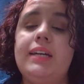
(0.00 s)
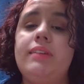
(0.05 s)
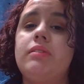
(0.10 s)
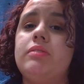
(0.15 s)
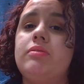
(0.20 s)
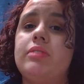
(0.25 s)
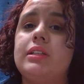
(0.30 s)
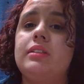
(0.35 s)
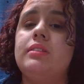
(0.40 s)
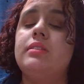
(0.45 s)

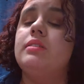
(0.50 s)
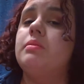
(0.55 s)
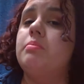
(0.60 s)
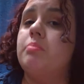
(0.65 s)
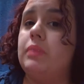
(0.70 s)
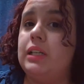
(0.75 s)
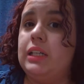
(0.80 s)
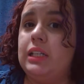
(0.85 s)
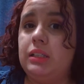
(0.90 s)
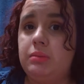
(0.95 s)
everyone,
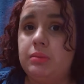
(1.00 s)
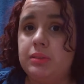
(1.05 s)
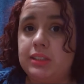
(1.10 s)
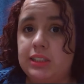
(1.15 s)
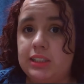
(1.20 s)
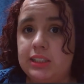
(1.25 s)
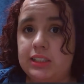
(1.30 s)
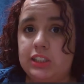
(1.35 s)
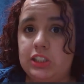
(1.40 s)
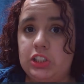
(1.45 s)
my name
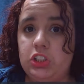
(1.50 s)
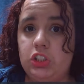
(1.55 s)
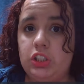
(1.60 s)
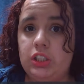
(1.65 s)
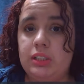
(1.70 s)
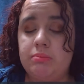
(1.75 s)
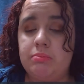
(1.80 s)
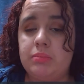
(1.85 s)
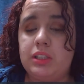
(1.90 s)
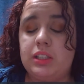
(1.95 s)
is Essie
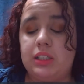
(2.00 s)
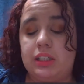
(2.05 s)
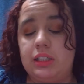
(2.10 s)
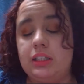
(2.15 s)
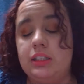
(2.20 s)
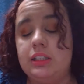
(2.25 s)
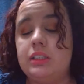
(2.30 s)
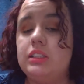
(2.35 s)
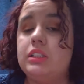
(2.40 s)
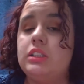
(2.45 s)
James
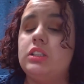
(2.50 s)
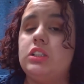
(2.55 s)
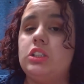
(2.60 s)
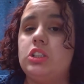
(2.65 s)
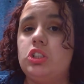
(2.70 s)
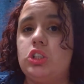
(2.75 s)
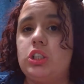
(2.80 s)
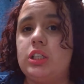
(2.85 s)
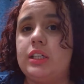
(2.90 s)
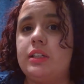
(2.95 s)
and this is
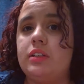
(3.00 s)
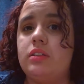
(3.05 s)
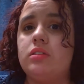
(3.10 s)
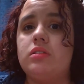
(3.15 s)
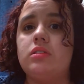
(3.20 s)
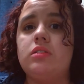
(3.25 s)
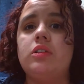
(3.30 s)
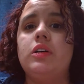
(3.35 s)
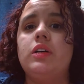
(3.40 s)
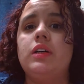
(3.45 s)
the
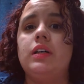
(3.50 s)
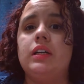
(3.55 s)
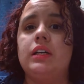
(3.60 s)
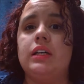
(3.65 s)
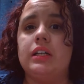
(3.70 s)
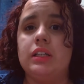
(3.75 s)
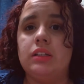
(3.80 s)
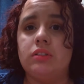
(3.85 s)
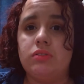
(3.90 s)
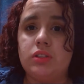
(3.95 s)
channel
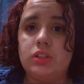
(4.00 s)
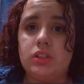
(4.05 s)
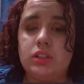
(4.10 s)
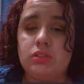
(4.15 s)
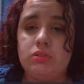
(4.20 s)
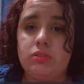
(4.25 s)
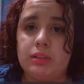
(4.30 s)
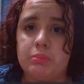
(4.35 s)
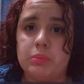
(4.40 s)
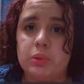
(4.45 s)

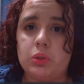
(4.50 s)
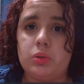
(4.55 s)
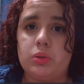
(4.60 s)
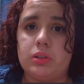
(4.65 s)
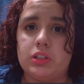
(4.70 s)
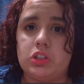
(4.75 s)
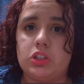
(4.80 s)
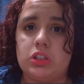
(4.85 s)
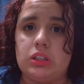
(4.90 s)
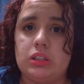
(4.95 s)
Inverted Rainbow
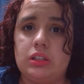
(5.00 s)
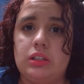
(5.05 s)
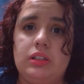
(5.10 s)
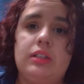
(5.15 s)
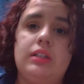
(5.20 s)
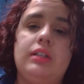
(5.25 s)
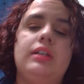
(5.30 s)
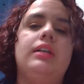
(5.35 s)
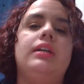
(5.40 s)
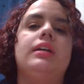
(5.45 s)
Question.
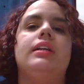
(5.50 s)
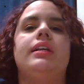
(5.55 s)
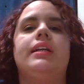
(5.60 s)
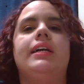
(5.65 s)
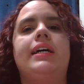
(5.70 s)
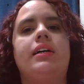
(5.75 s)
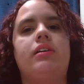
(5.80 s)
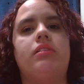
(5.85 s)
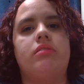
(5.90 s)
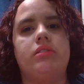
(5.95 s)

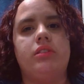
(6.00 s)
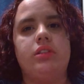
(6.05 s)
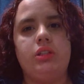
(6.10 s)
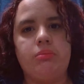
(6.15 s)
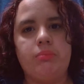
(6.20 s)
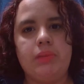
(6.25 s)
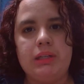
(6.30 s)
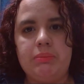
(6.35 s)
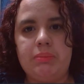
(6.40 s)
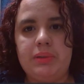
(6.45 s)
Now, you
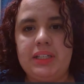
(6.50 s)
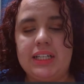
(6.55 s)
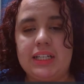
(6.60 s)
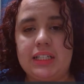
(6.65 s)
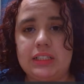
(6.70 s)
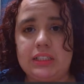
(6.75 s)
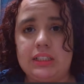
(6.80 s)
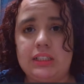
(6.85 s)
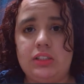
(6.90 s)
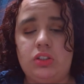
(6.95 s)
may be
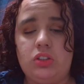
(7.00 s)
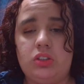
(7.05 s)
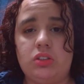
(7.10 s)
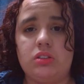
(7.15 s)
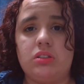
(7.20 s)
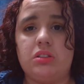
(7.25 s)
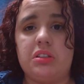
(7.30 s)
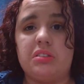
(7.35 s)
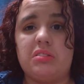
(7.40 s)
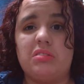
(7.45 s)
asking to
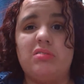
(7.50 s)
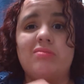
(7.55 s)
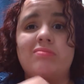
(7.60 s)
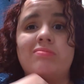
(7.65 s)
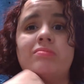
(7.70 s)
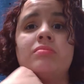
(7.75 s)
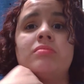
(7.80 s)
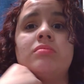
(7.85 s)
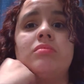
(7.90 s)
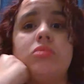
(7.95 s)
yourself,
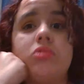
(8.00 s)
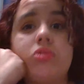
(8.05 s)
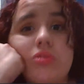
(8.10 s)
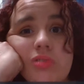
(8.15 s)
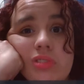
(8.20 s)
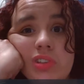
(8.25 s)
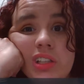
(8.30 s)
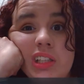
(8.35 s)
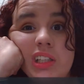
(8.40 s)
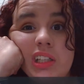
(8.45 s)

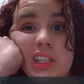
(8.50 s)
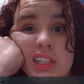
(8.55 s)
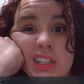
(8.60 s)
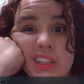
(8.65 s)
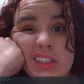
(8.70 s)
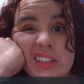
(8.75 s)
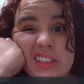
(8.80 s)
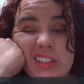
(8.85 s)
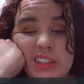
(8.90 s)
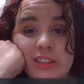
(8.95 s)
what the
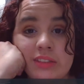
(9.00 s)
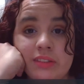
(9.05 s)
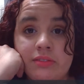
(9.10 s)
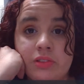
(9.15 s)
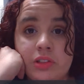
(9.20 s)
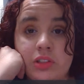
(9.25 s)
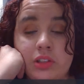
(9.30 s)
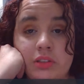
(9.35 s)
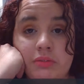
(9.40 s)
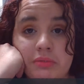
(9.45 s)
heck is an
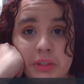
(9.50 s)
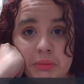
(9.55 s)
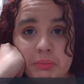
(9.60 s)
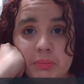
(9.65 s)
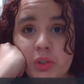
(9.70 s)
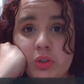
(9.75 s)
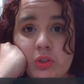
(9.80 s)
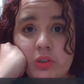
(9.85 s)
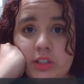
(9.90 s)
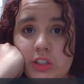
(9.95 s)
inverted
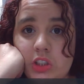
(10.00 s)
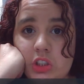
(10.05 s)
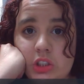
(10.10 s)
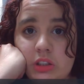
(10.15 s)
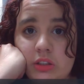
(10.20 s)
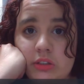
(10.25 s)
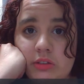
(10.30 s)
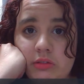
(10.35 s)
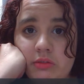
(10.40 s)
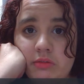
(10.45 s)
rainbow
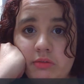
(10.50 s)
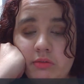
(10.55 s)
question?